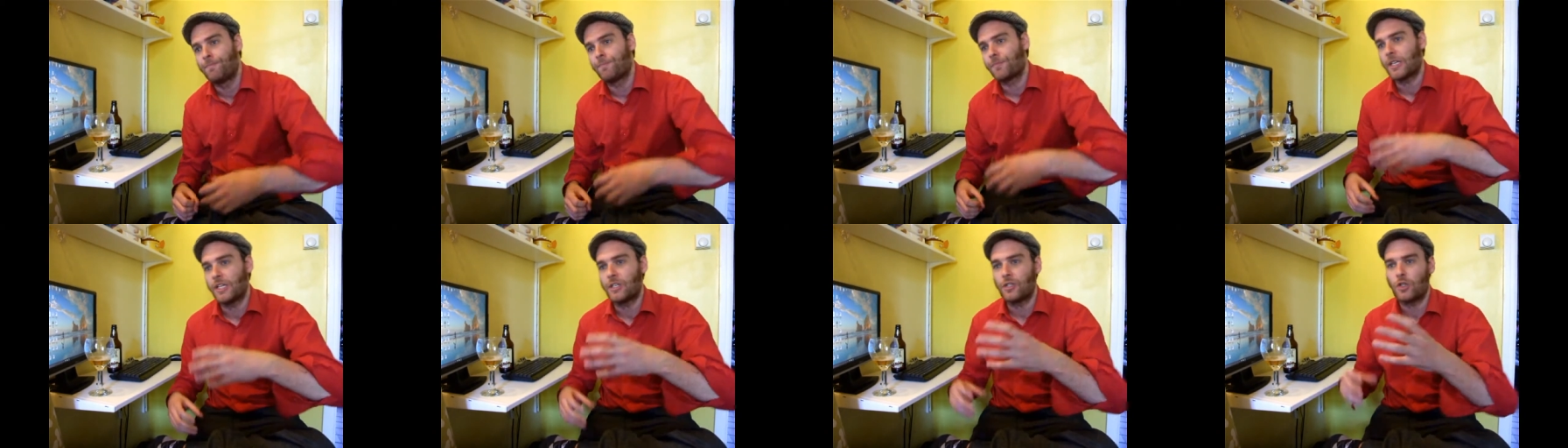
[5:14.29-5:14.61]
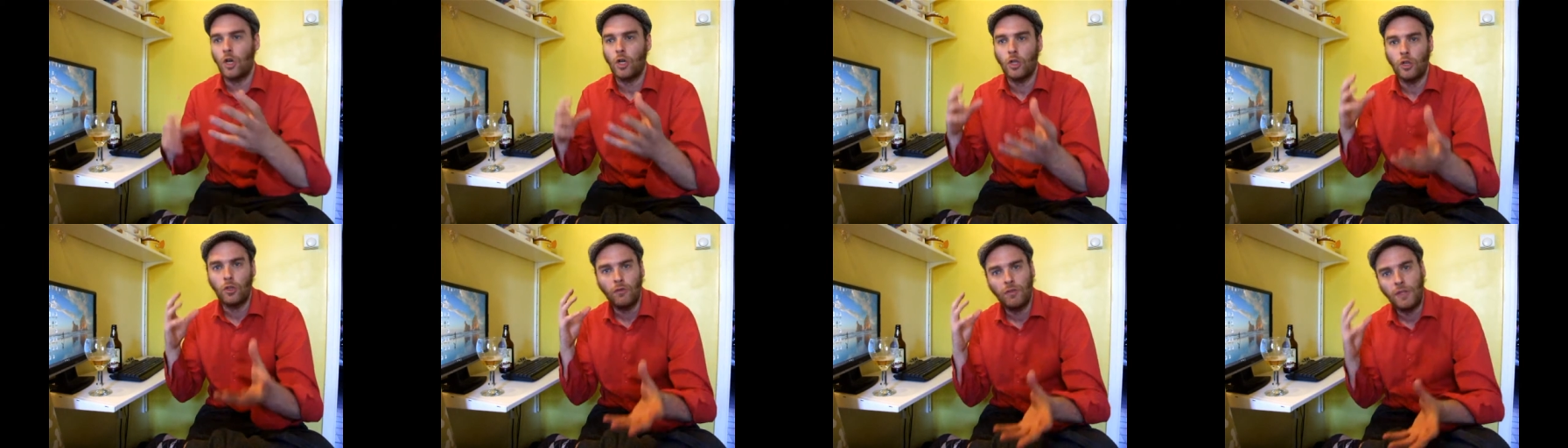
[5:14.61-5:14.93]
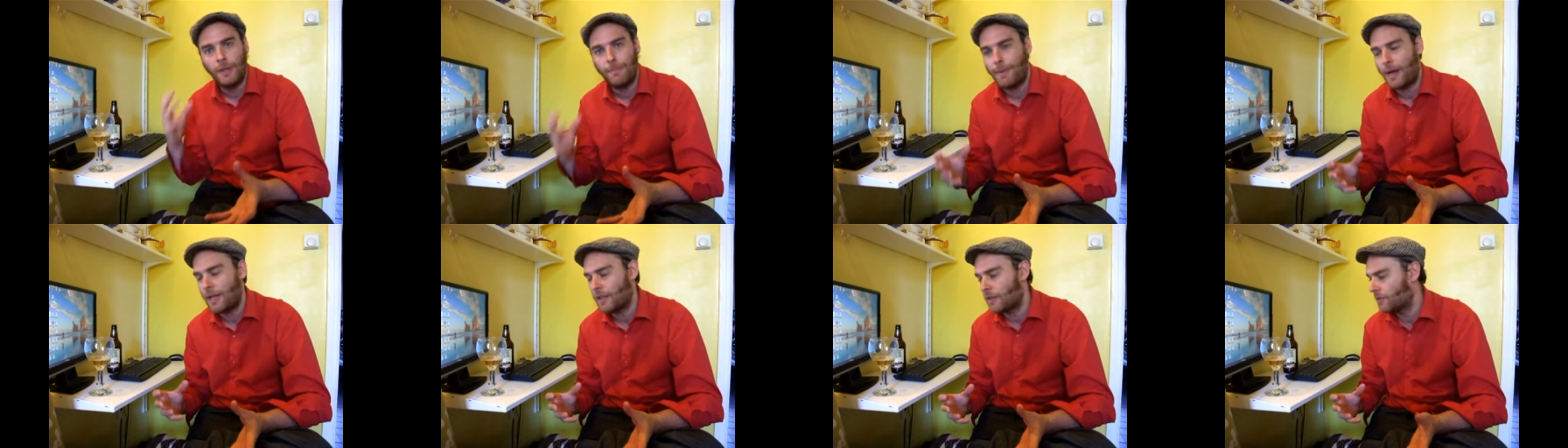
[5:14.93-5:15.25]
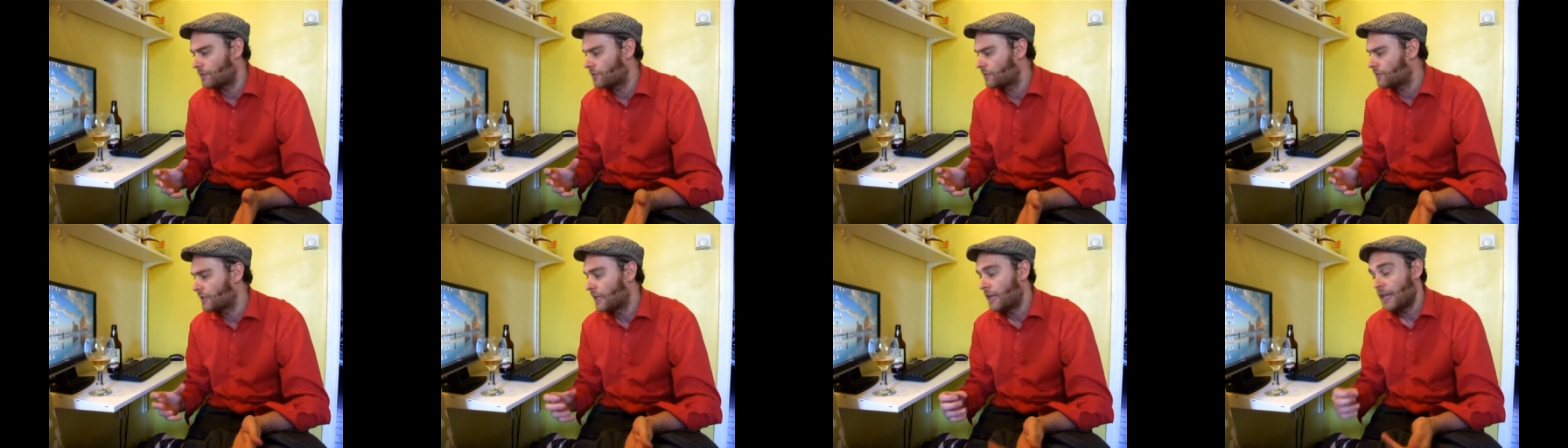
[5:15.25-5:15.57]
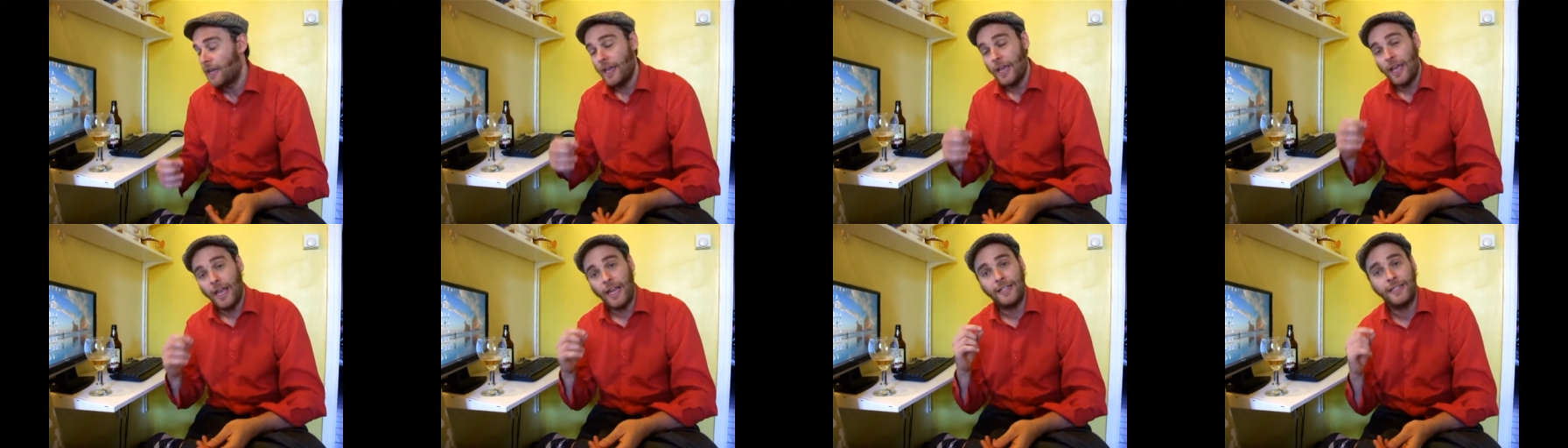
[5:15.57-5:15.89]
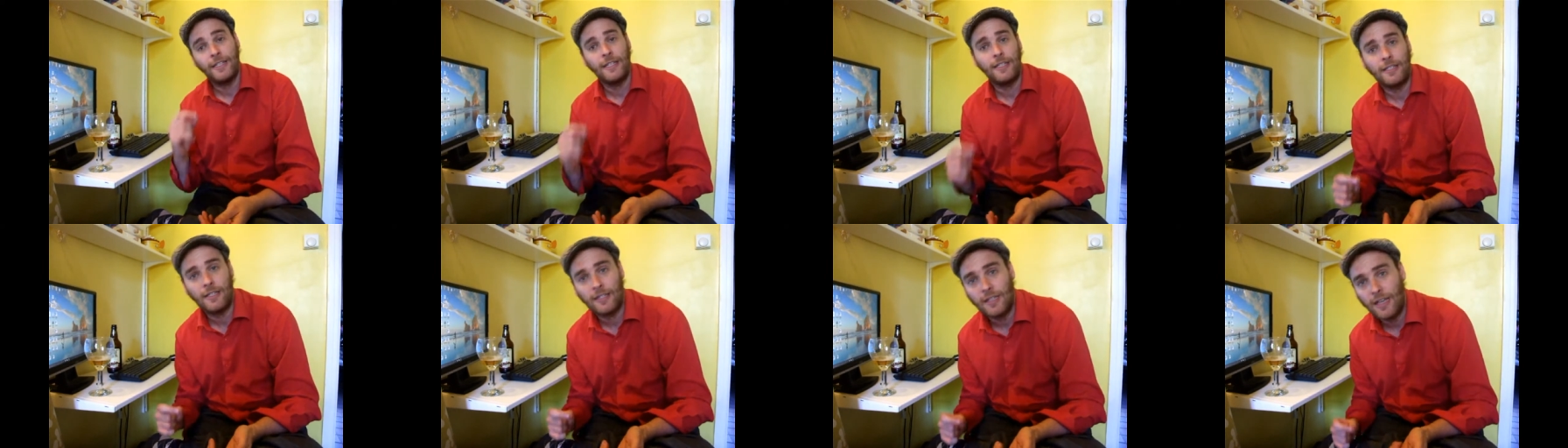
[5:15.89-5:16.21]
It's got a lovely balance. It
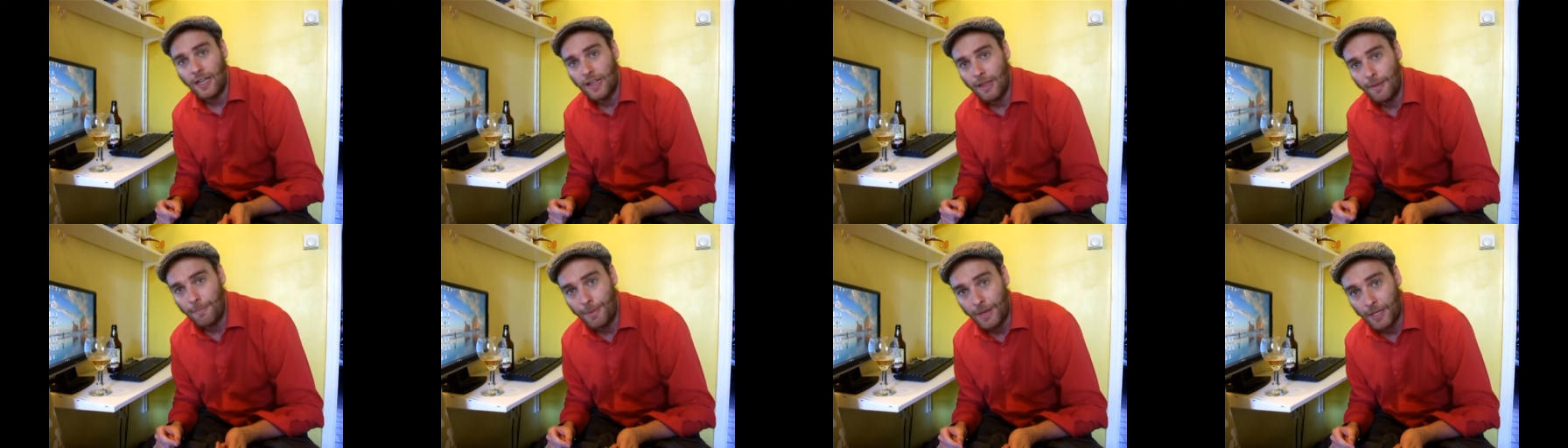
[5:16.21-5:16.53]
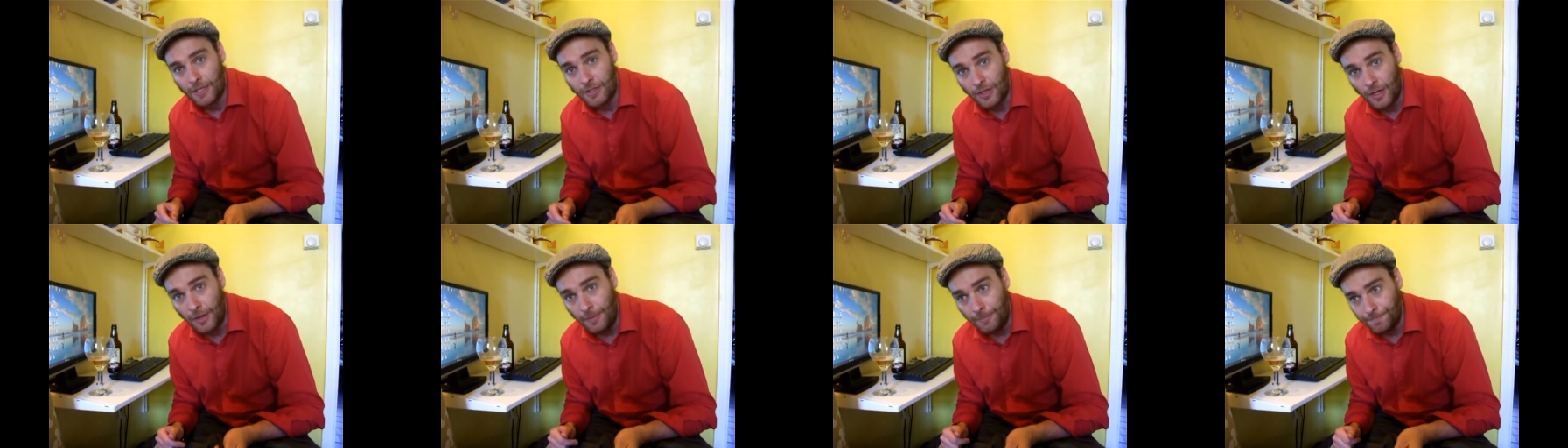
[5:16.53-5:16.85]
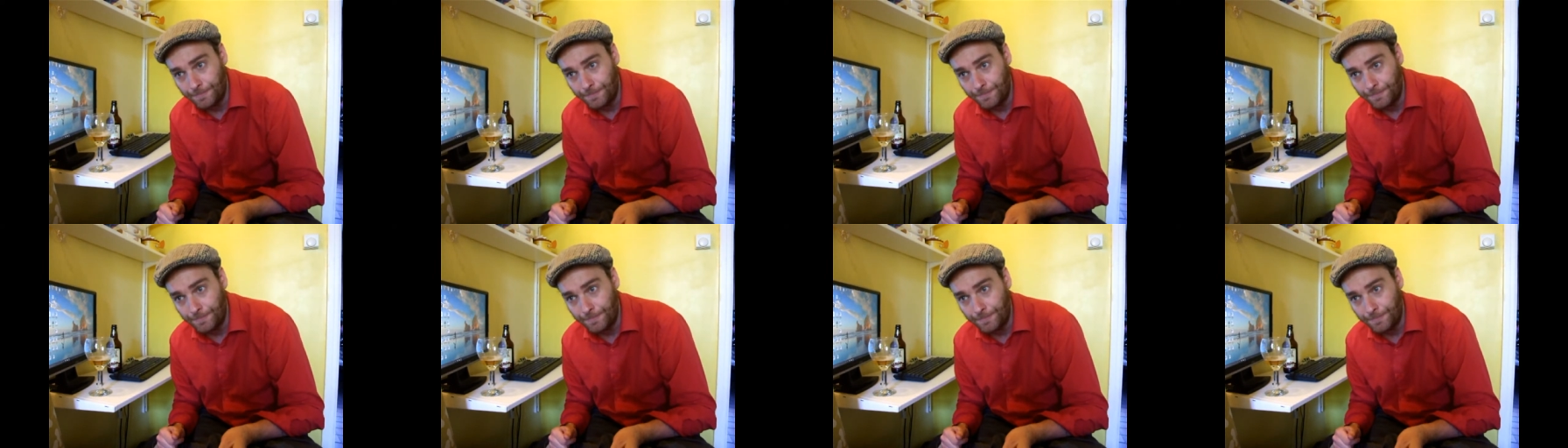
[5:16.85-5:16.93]
is slightly bitter.